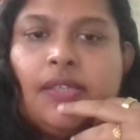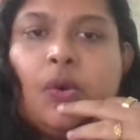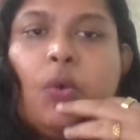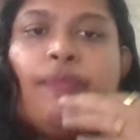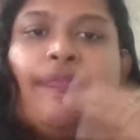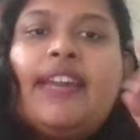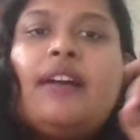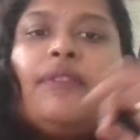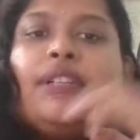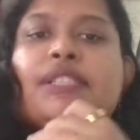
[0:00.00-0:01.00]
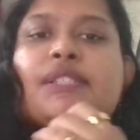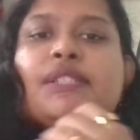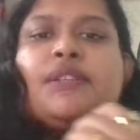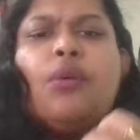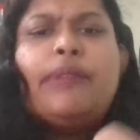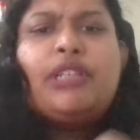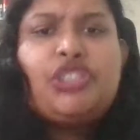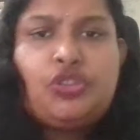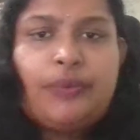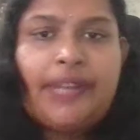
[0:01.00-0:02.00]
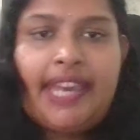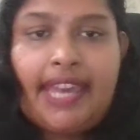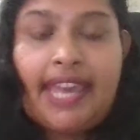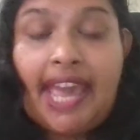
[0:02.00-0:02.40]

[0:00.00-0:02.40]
So we covered so much today,